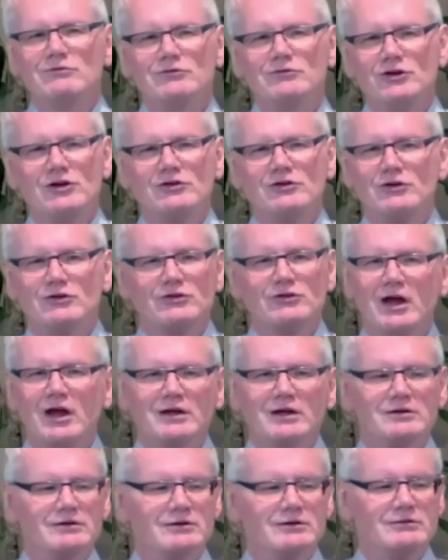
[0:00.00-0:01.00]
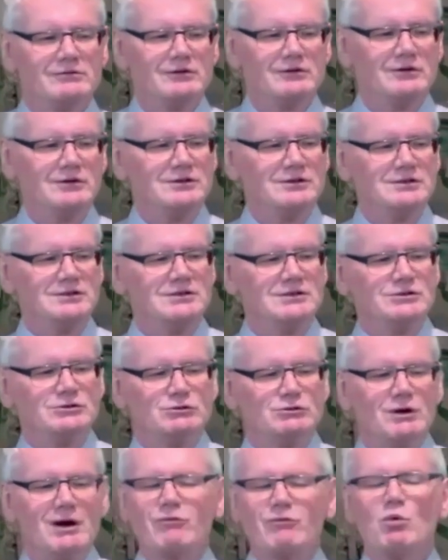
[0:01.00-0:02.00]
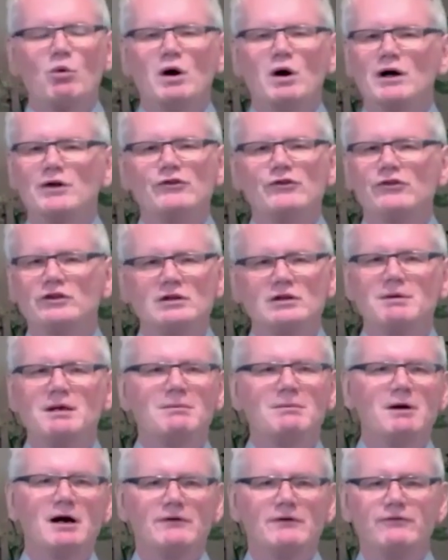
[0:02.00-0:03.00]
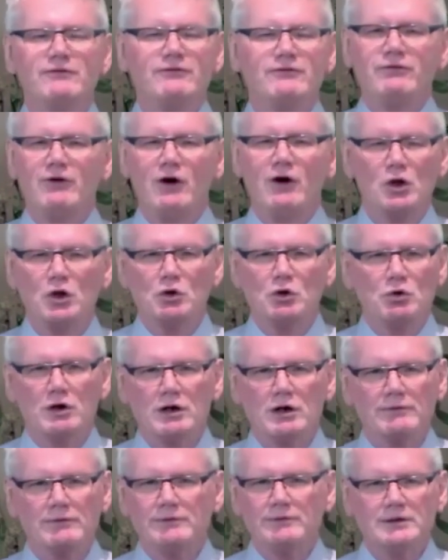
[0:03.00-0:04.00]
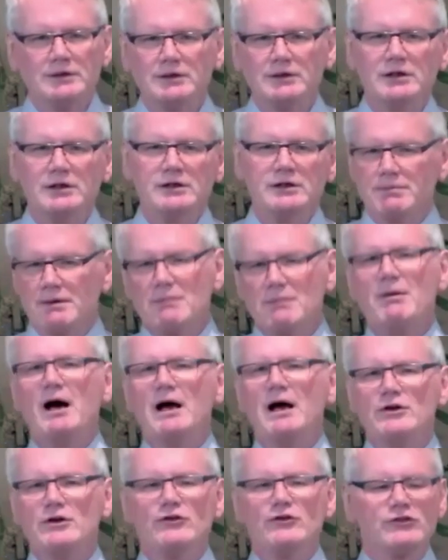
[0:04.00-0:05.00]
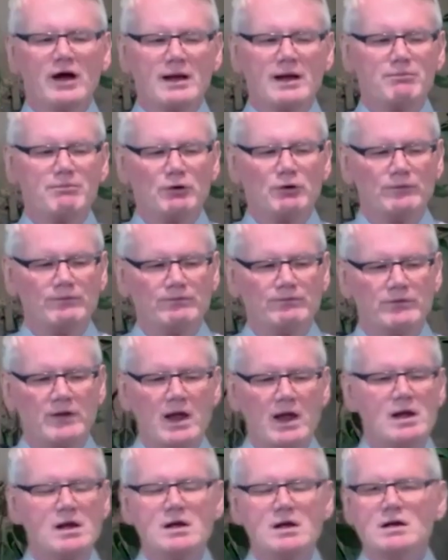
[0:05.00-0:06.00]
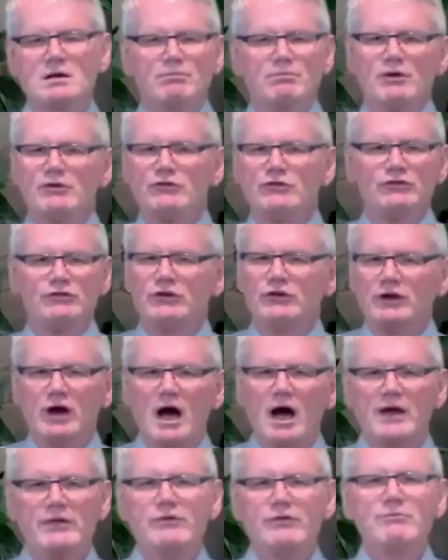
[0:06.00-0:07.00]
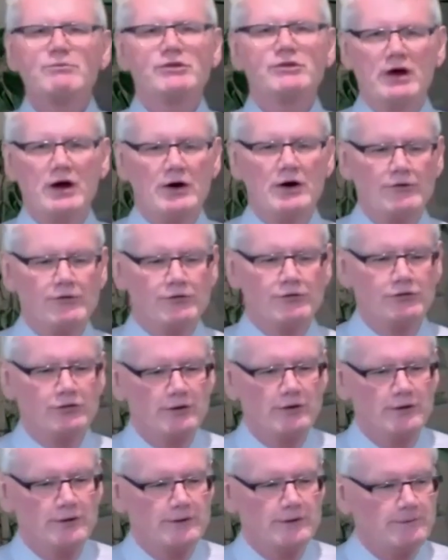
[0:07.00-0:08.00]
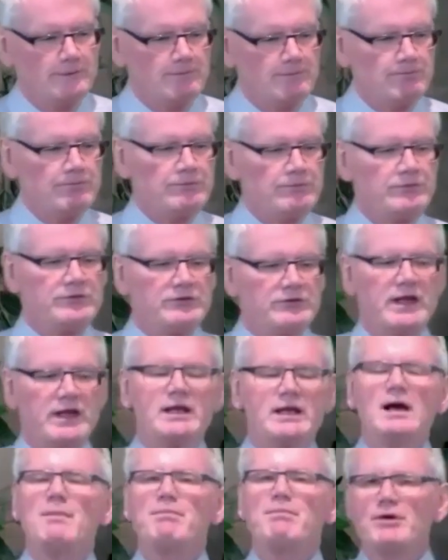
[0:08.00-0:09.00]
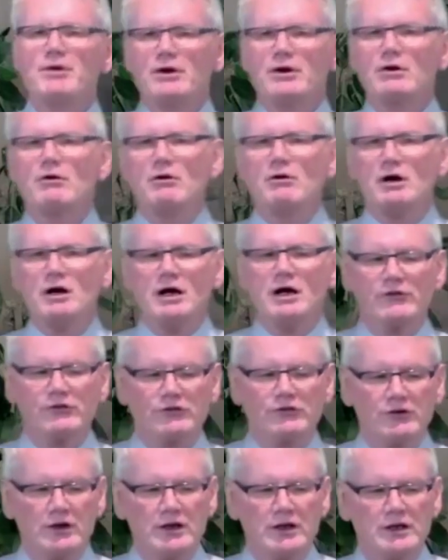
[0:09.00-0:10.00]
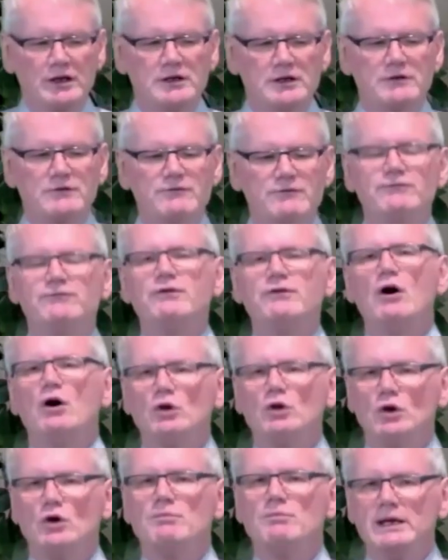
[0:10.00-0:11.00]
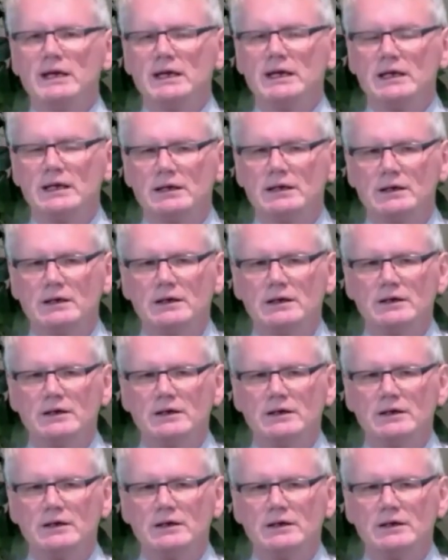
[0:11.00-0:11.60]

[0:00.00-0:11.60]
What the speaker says: Jesus said, whoever wants to be my follower, to be my disciple, must deny themselves, take up their cross, follow me.